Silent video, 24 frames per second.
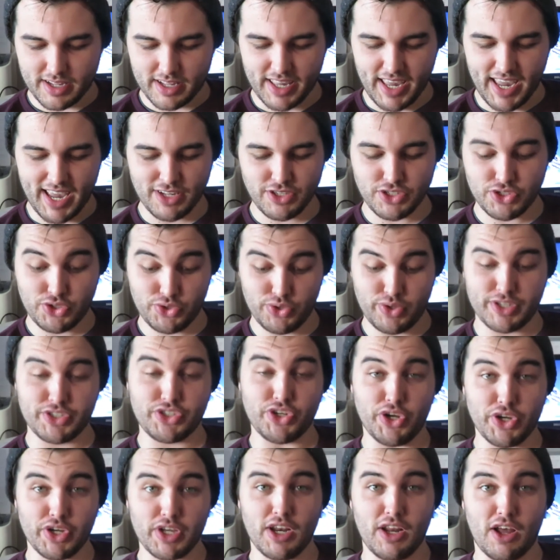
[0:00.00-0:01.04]
Can you do a
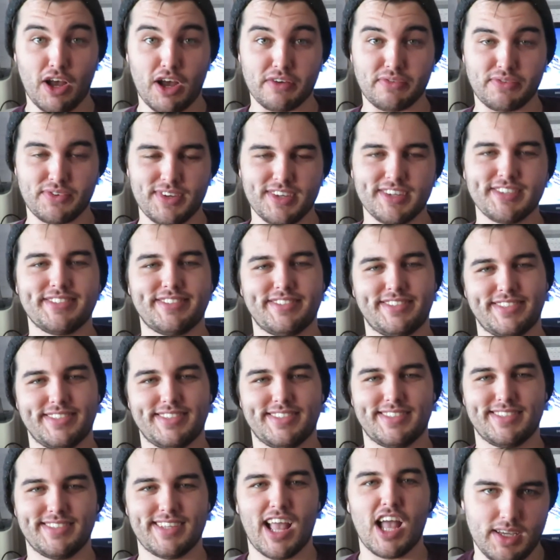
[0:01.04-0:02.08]
Joker laugh?
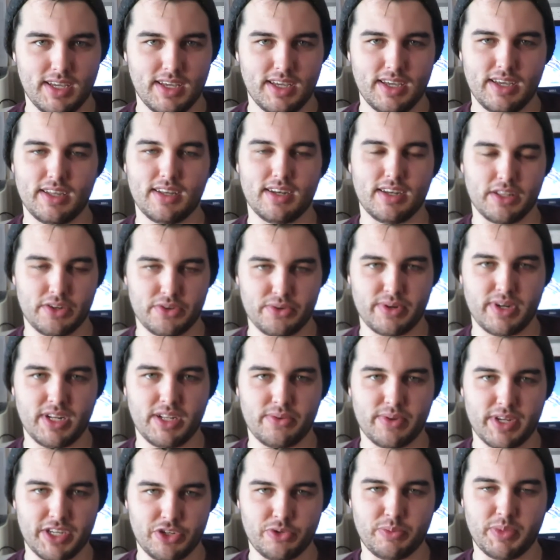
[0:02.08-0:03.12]
Literally
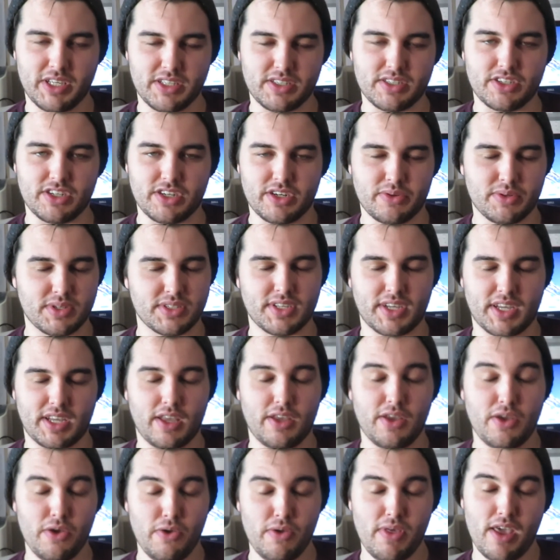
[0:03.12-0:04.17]
read your message and I was like,
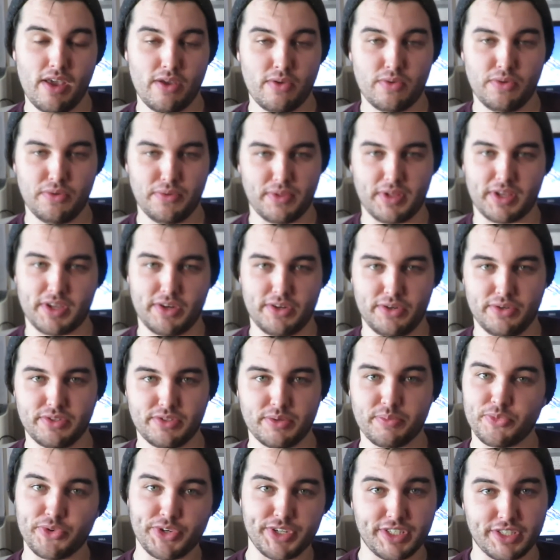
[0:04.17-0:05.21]
okay, cool, I'm gonna do
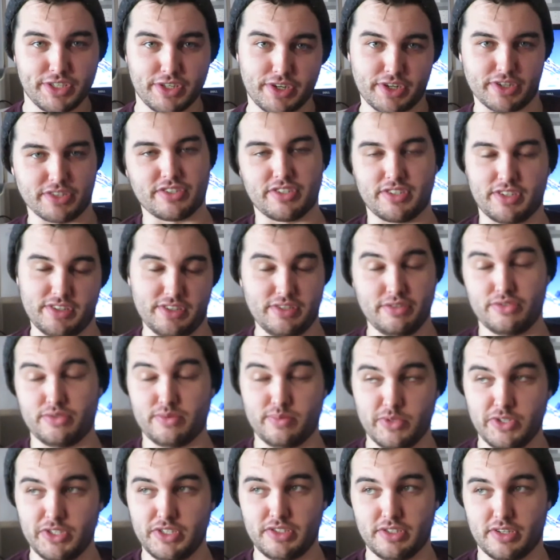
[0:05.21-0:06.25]
some research. And I did some
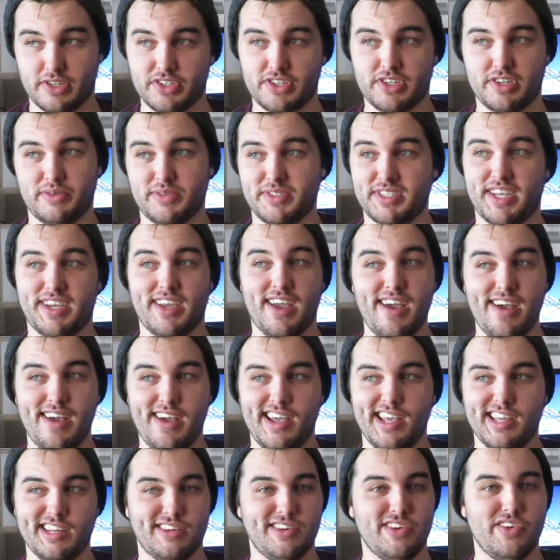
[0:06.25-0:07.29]
research and I was like,
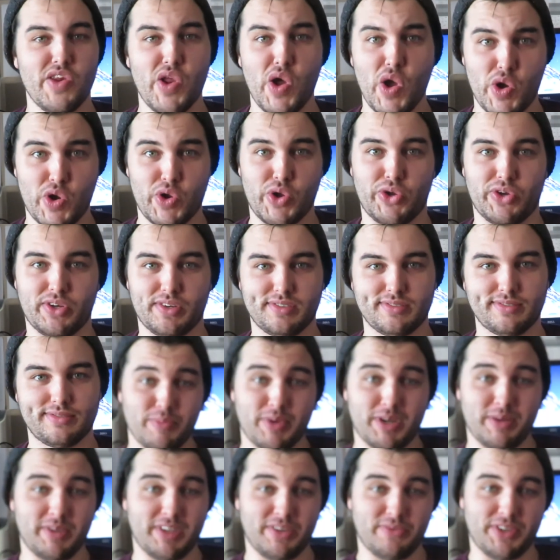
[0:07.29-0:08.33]
haha, no.
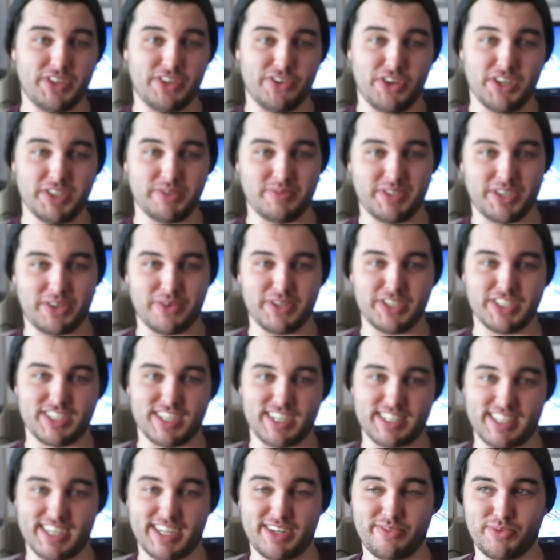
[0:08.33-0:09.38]
But I mean, when you ask me a question
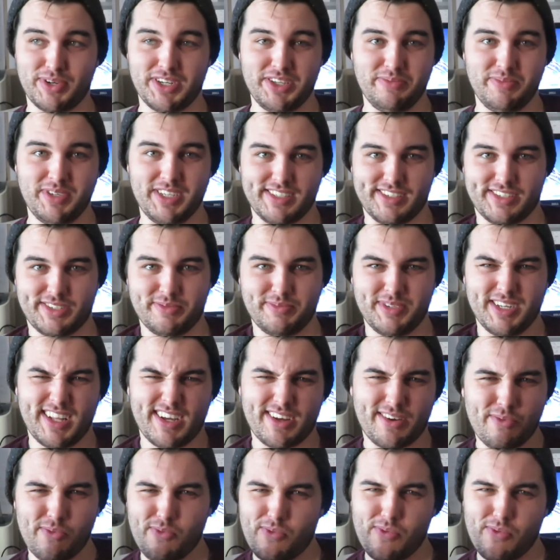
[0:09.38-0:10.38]
like that, what do you mean? Do you mean like